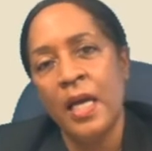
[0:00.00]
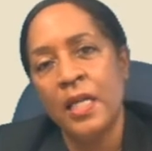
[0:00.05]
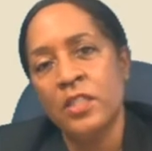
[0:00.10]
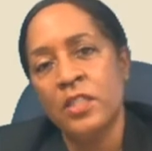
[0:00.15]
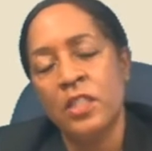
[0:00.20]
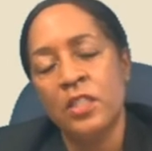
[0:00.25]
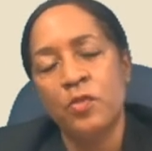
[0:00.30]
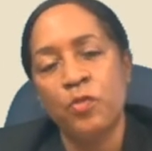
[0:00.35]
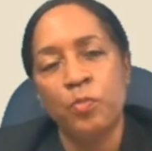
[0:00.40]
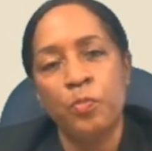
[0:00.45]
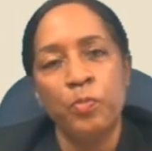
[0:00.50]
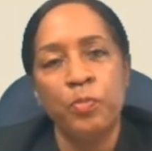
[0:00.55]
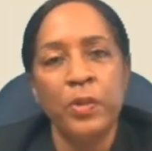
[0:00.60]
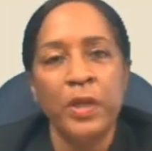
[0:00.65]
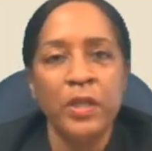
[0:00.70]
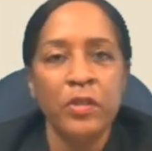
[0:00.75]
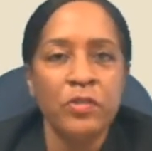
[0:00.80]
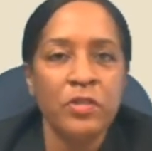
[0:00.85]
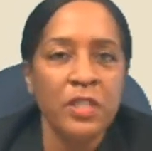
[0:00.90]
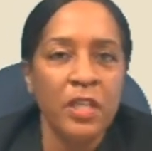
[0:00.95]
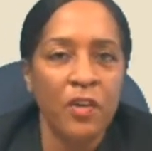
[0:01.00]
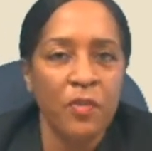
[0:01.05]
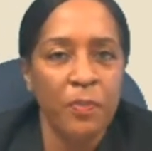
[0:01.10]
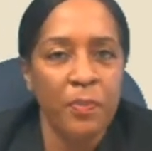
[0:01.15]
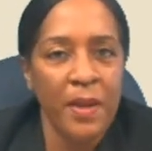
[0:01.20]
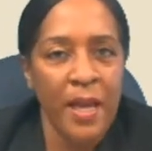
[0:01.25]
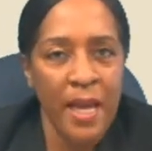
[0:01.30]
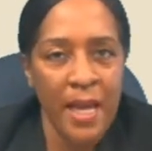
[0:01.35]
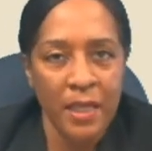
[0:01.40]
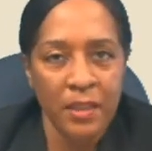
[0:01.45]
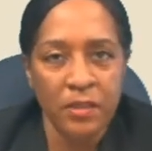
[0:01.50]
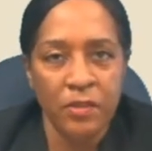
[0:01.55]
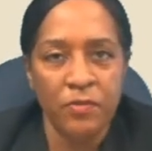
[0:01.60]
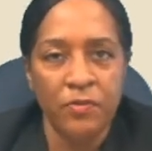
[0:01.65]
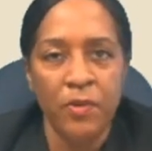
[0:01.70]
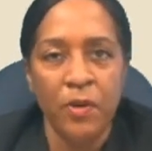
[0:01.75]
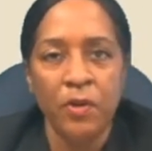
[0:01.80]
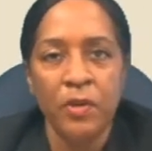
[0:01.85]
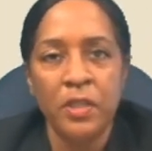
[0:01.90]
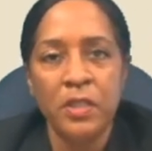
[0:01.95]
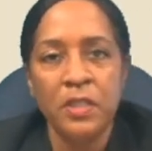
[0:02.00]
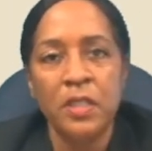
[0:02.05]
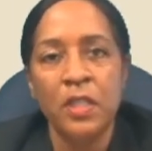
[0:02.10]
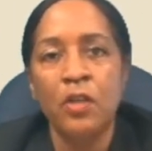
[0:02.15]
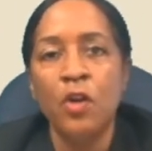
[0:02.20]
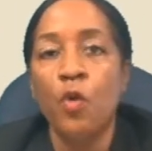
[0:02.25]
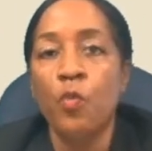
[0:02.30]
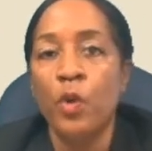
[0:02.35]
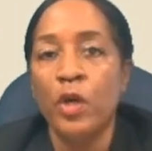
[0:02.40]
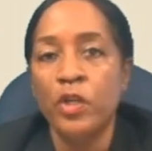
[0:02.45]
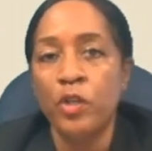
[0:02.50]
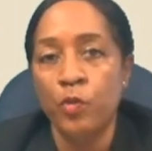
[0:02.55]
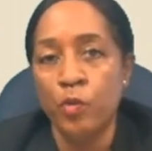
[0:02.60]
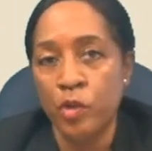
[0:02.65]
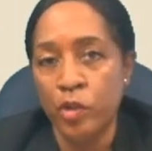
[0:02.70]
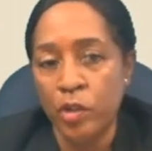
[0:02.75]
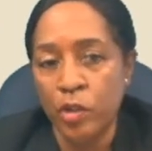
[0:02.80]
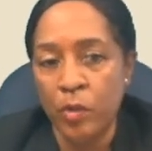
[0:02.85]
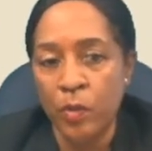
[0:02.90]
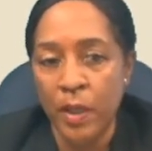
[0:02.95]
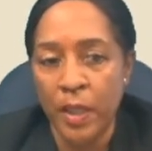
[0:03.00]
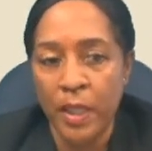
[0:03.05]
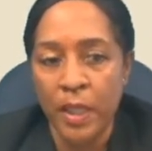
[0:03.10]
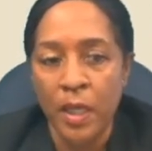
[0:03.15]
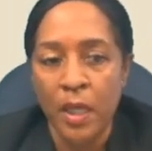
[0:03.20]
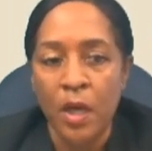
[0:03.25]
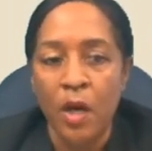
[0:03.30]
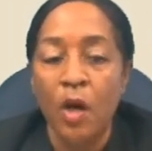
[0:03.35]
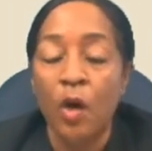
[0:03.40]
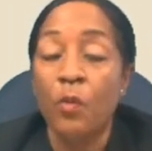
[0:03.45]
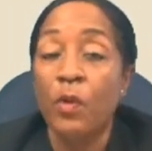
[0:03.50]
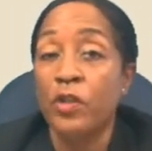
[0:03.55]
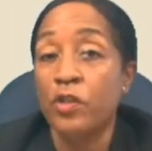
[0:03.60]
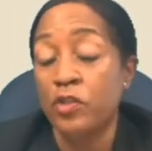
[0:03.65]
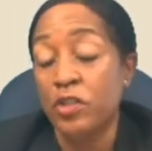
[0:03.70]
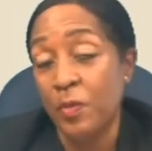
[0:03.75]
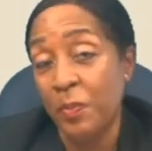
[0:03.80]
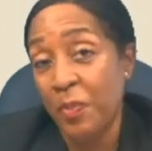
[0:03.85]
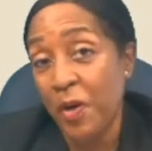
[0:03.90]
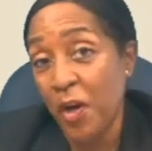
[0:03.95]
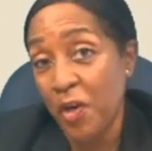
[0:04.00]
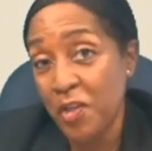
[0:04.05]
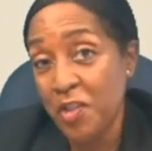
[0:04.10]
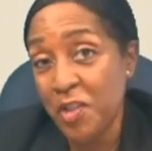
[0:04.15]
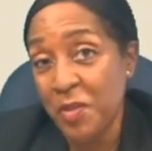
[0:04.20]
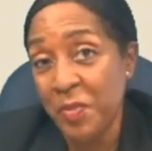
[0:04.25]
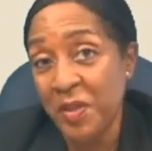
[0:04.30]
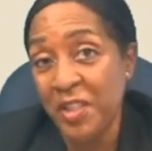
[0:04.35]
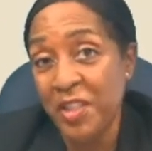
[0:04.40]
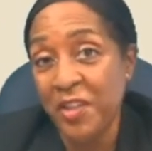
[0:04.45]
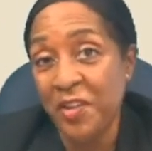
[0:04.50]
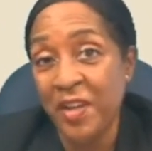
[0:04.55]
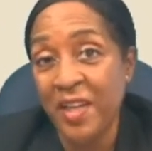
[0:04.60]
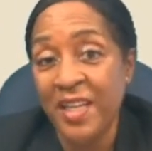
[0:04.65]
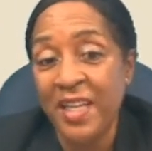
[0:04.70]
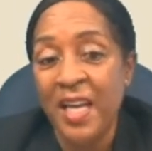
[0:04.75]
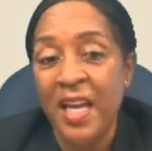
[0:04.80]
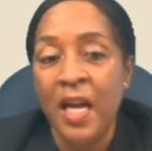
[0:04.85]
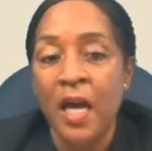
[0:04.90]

just bring yourself back to focusing on what you were doing or what you're supposed to be doing.